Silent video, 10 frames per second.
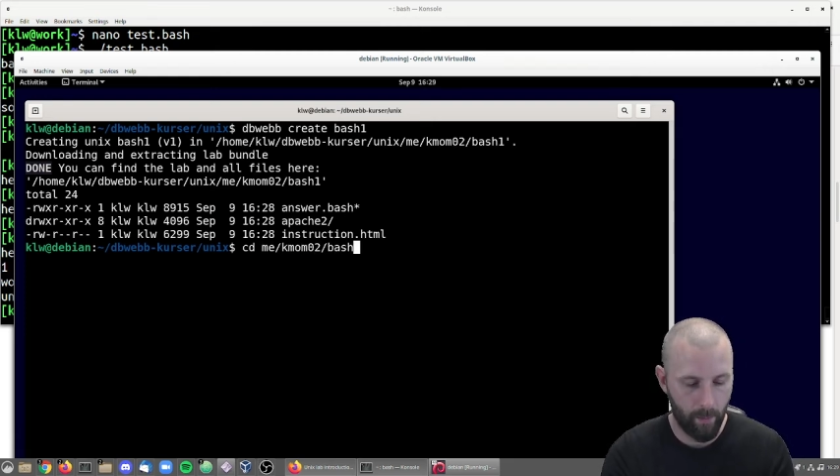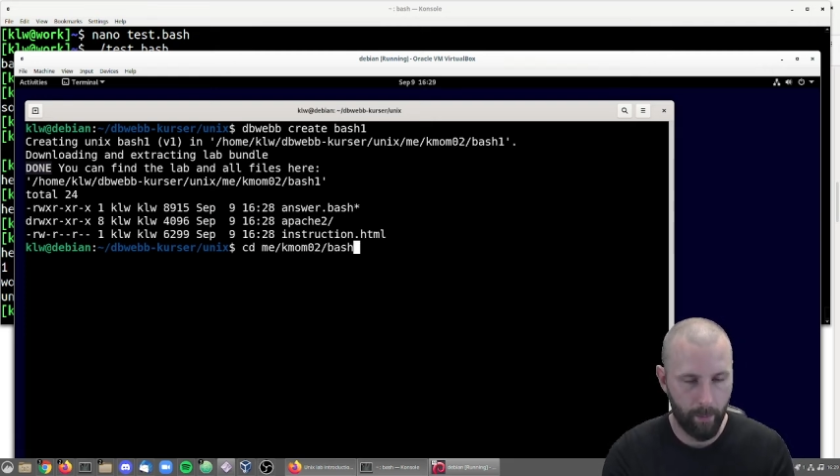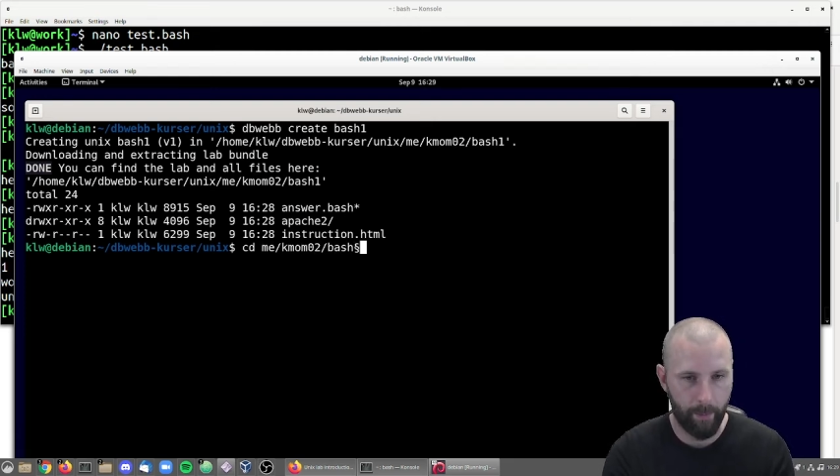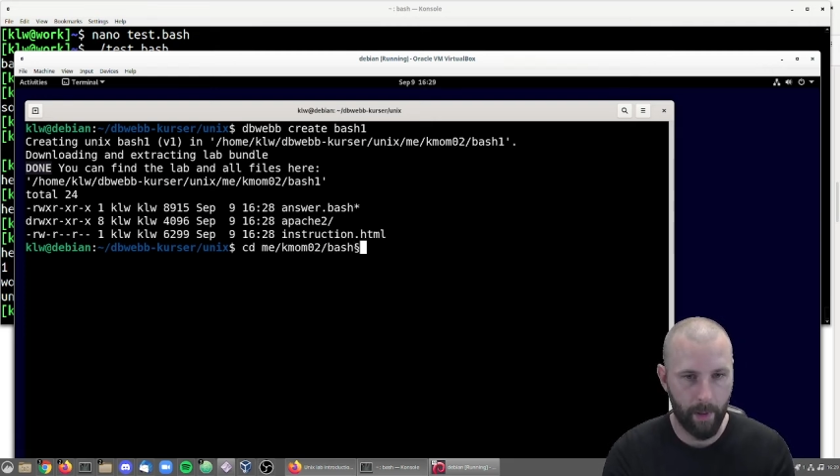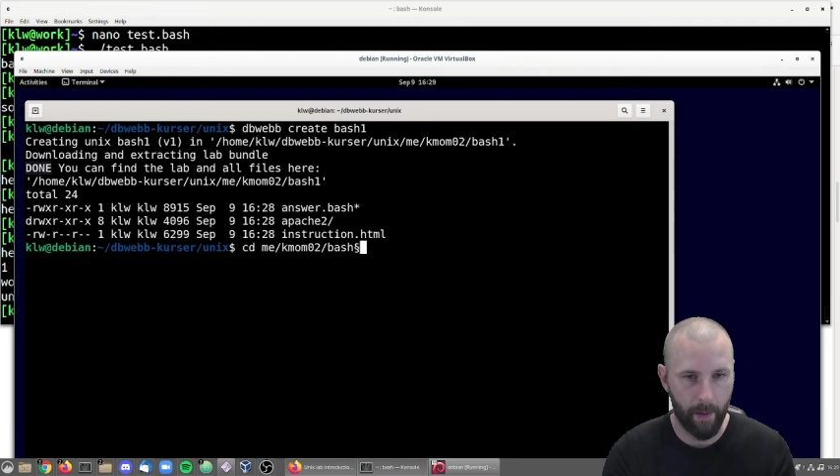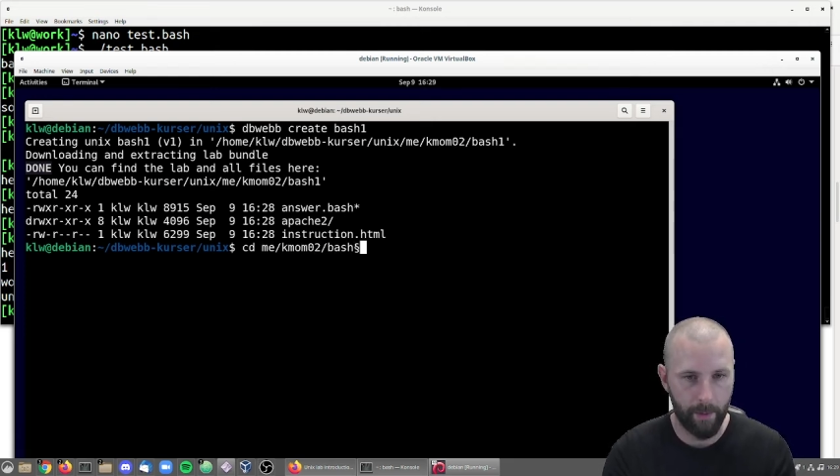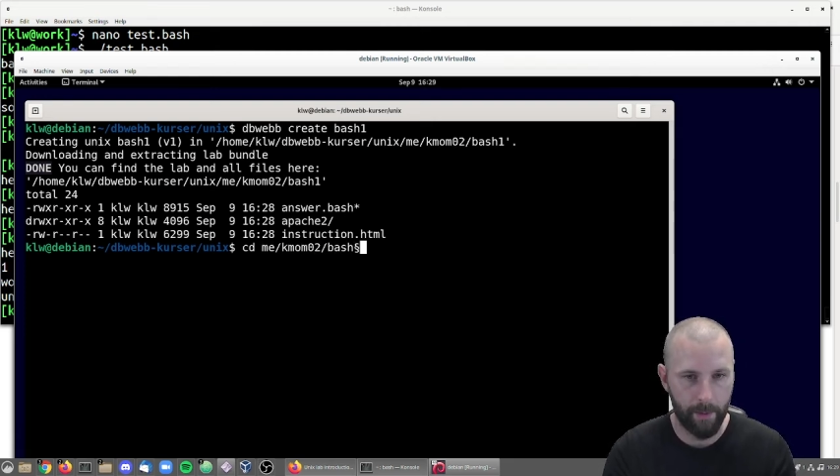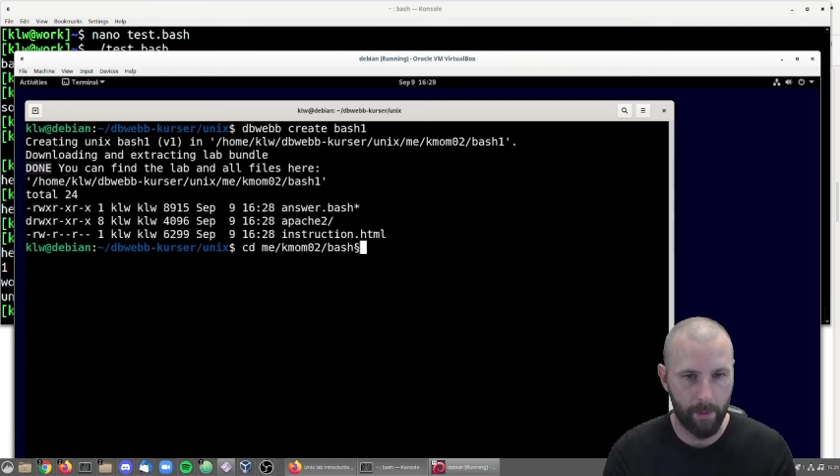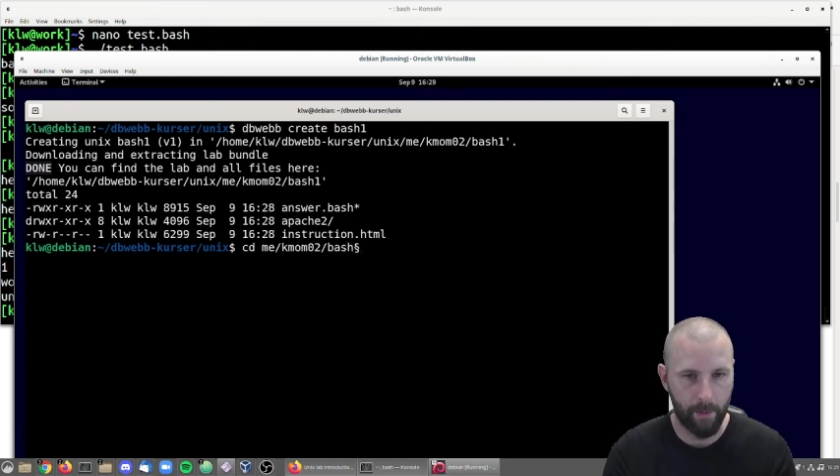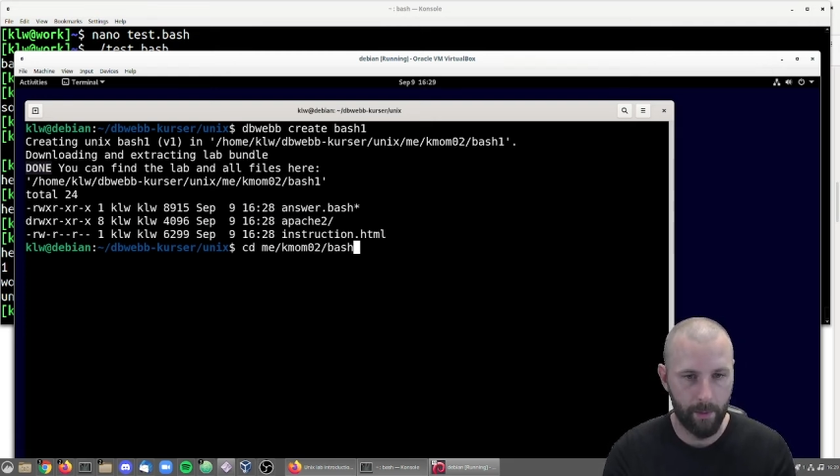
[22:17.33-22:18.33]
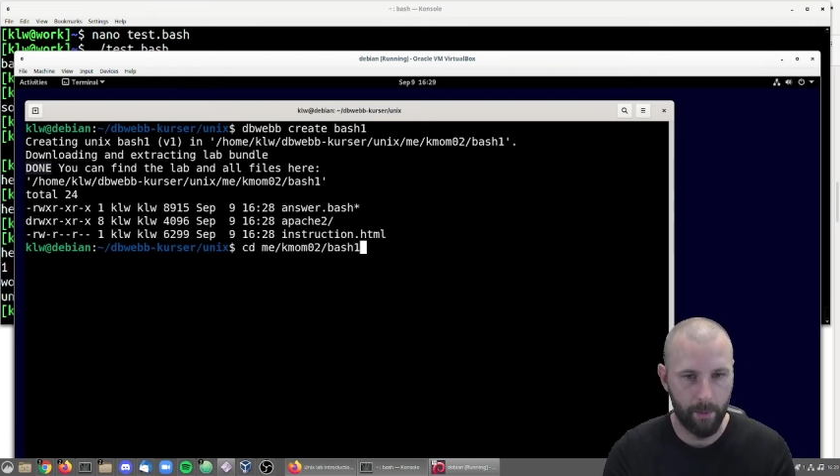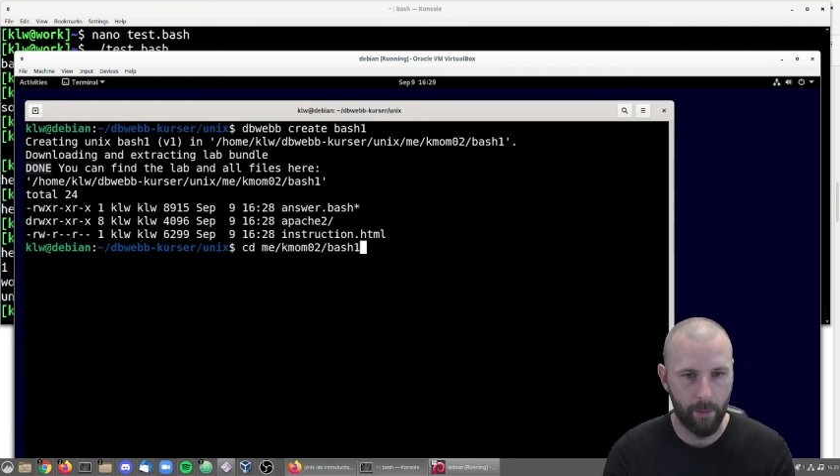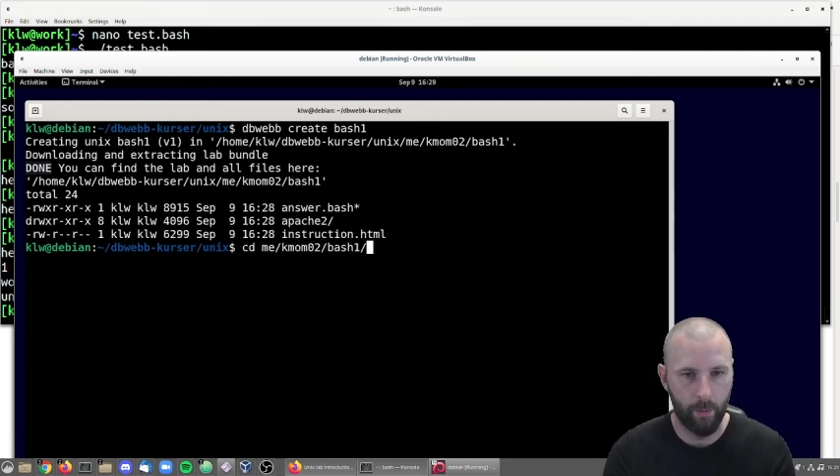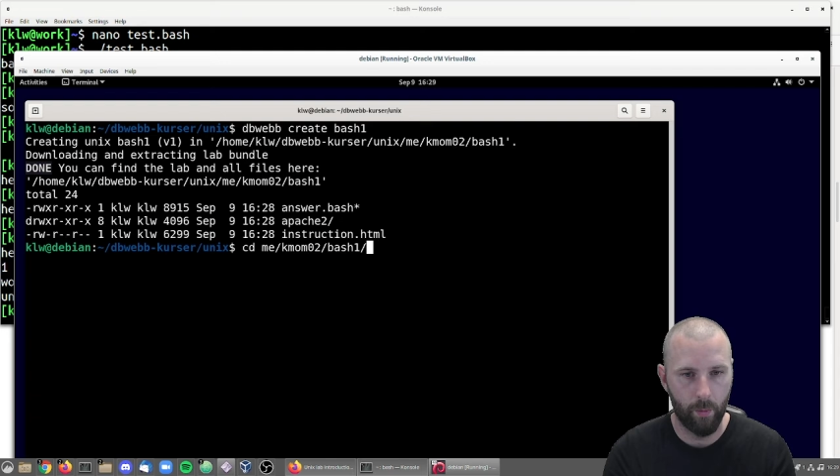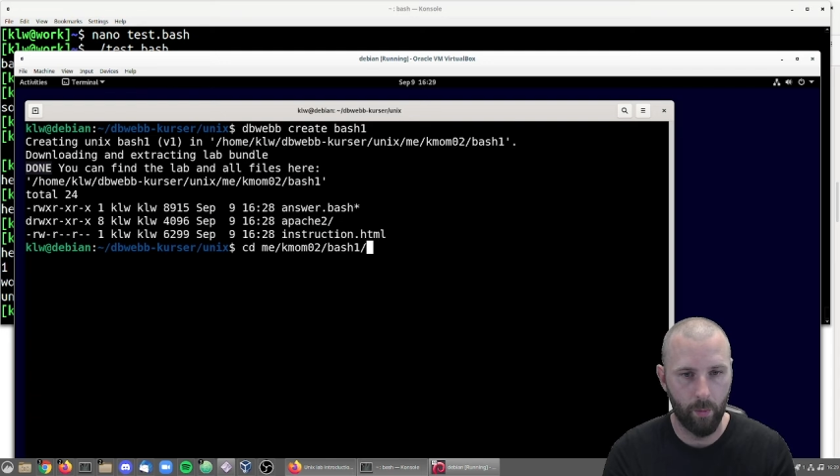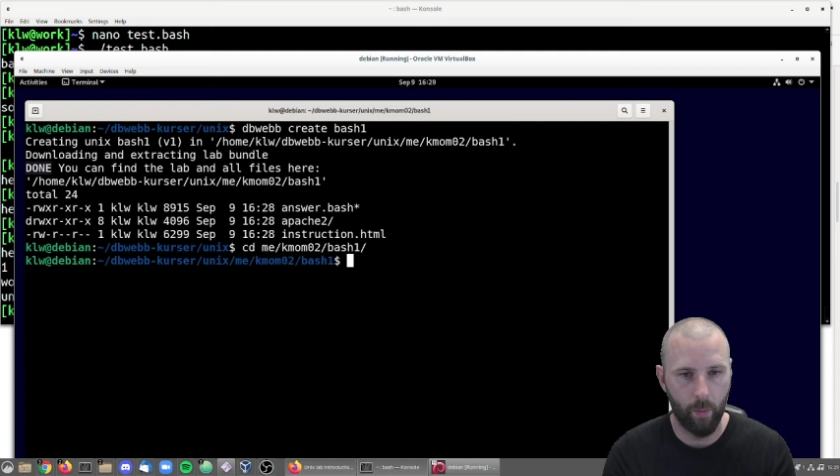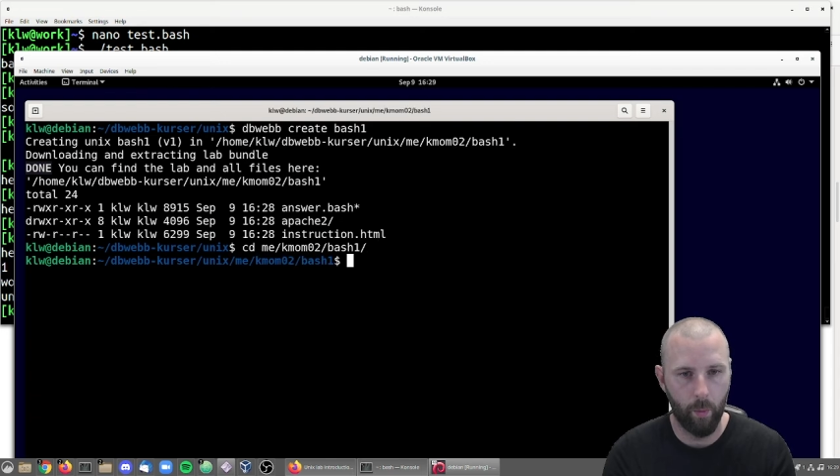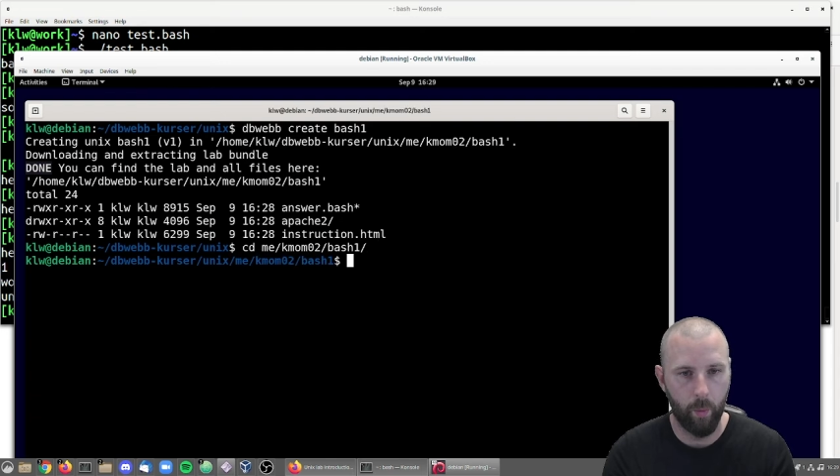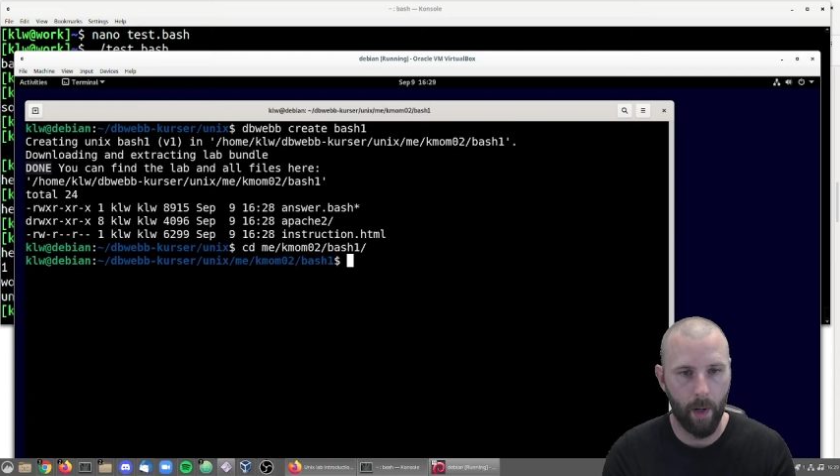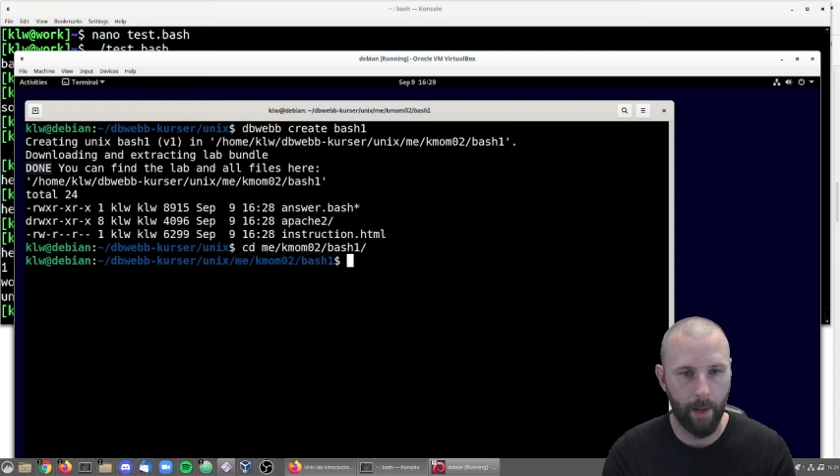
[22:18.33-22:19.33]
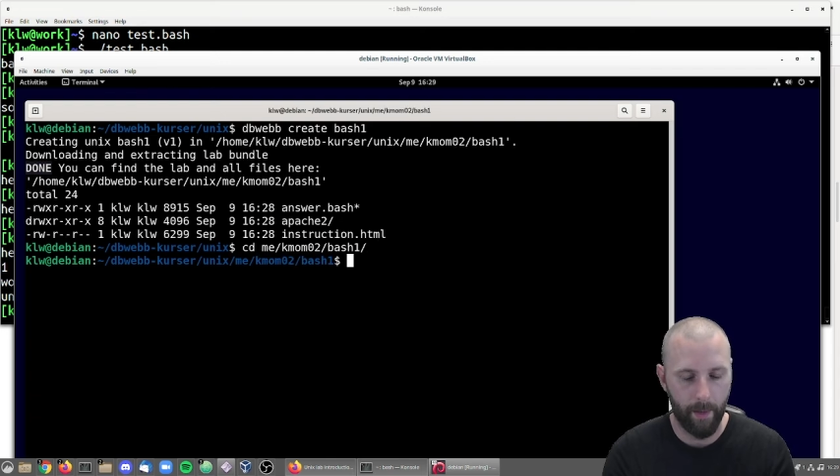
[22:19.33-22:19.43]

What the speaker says: bash1.